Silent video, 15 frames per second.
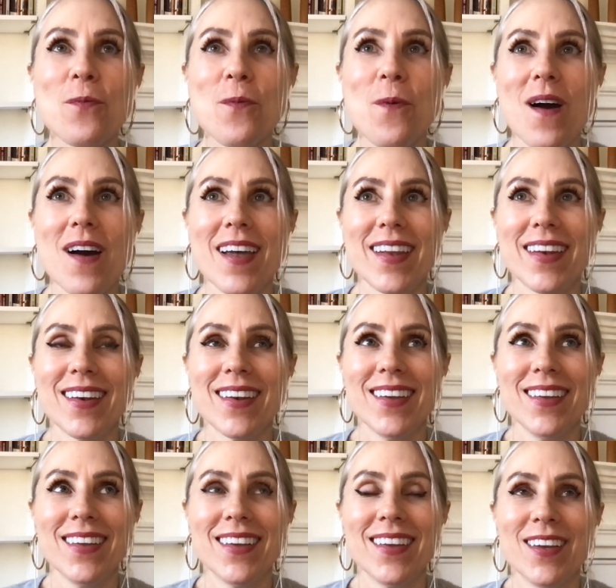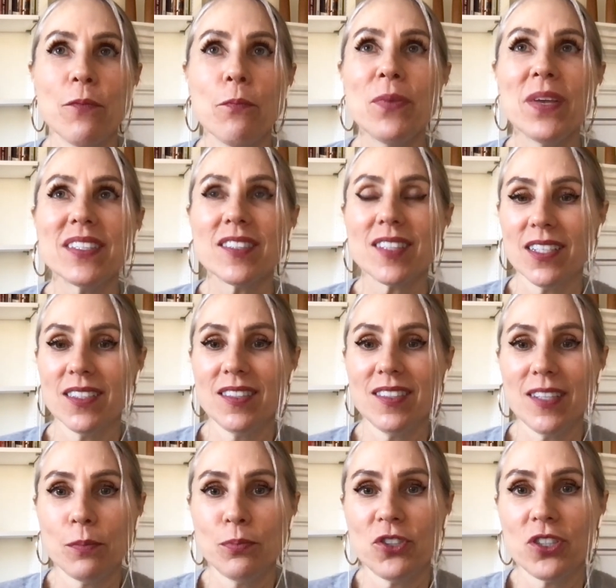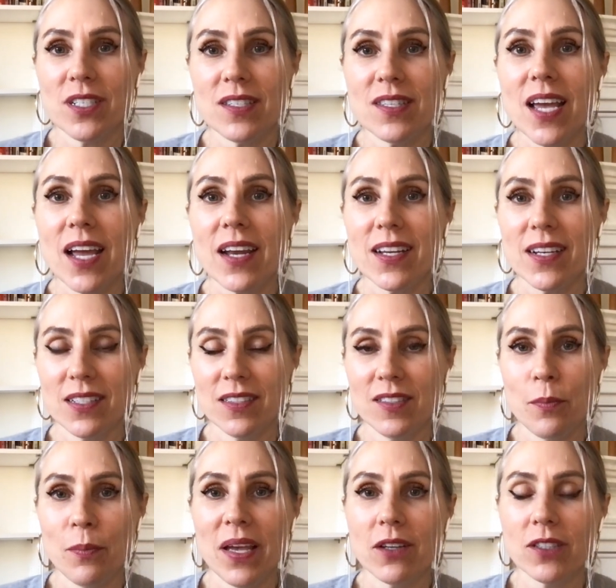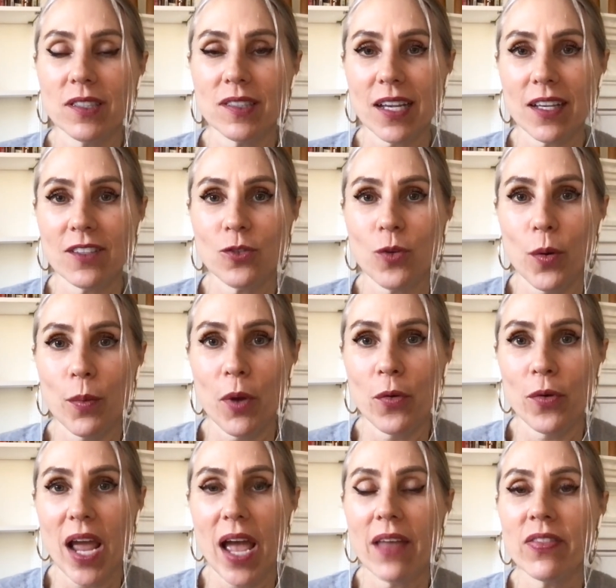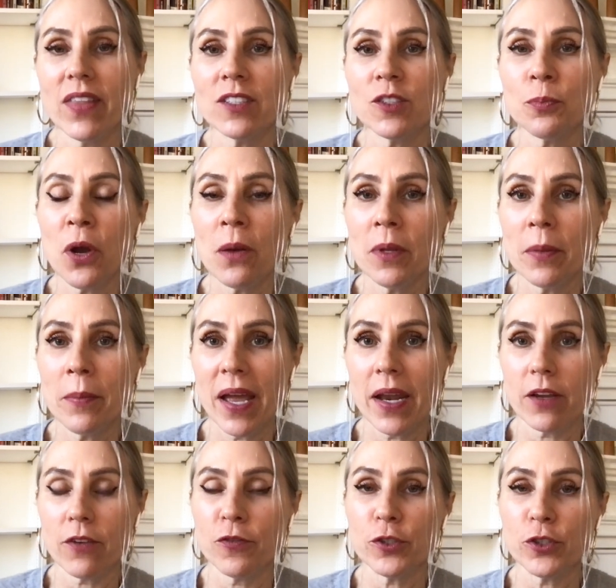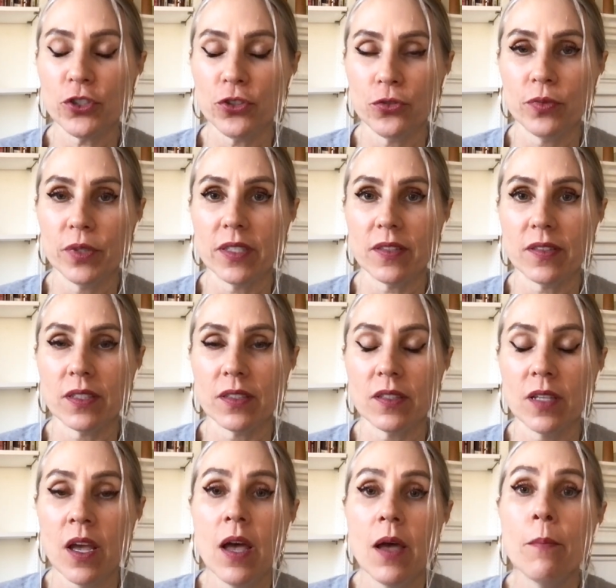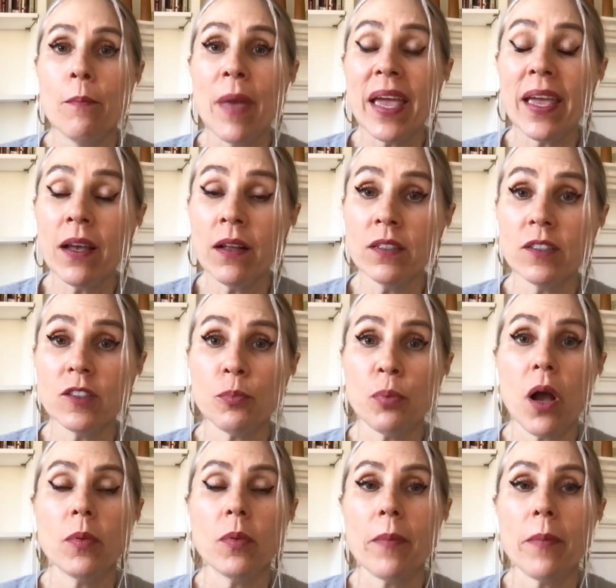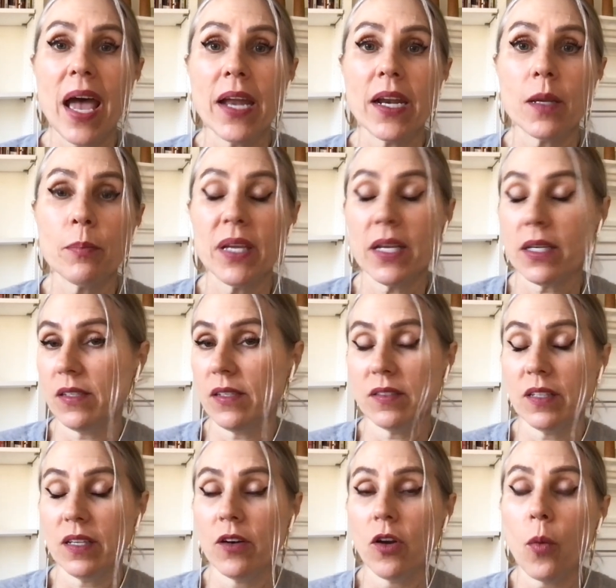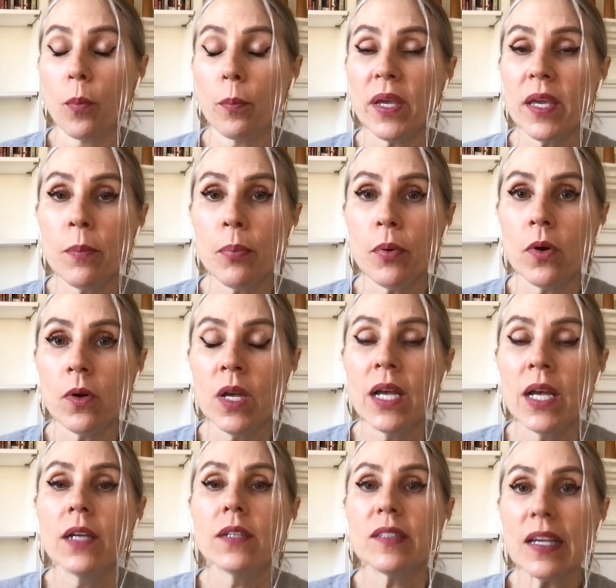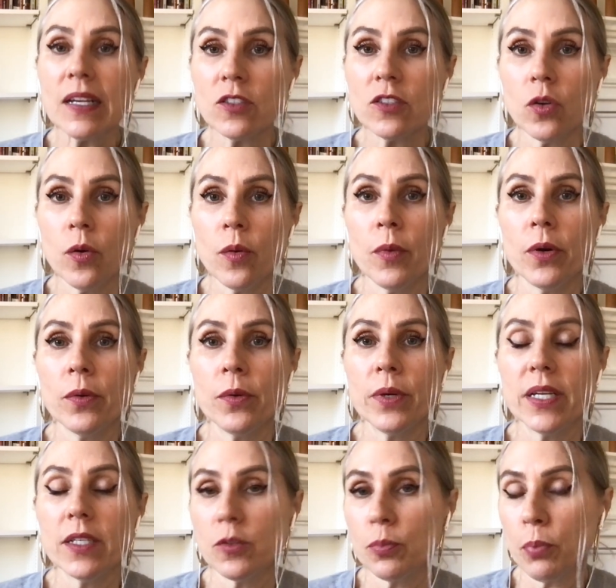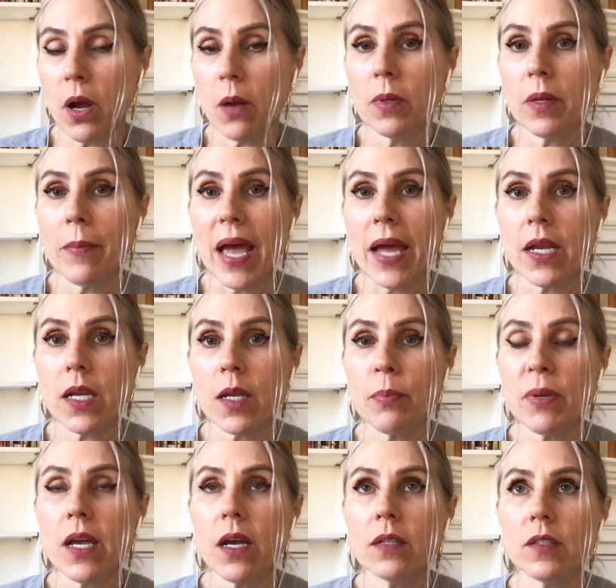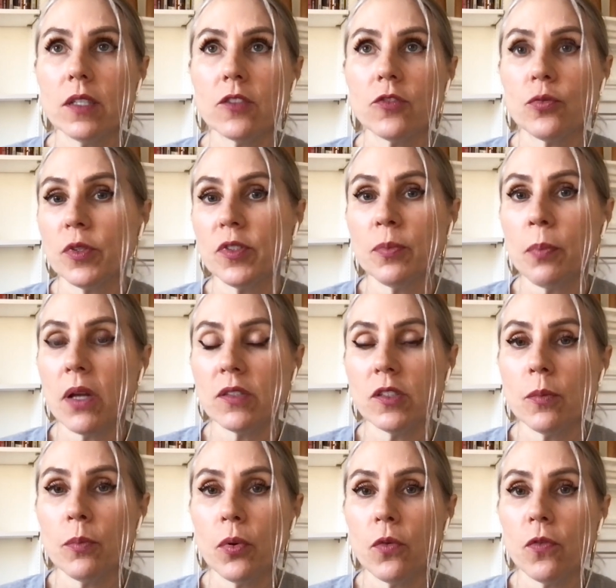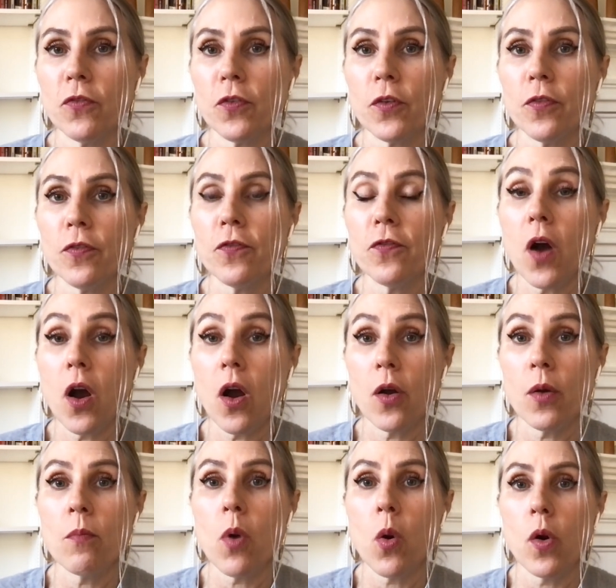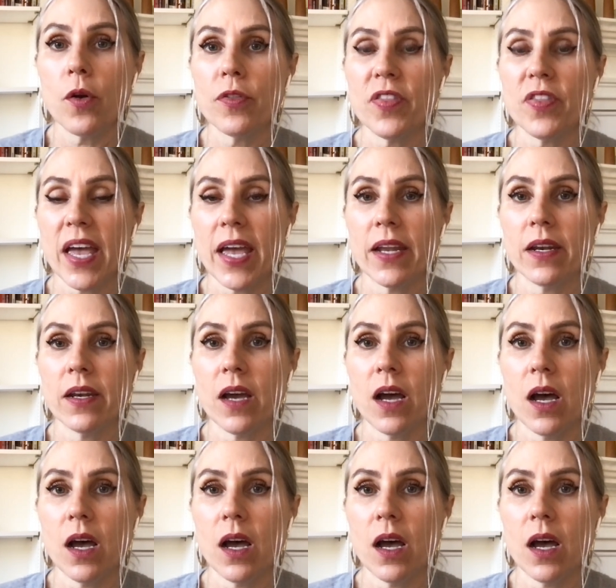one misconception is that it is a male sex hormone, and that's problematic for two reasons. Male is problematic because it's in all people. Sex hormone is problematic because it's responsible for far more than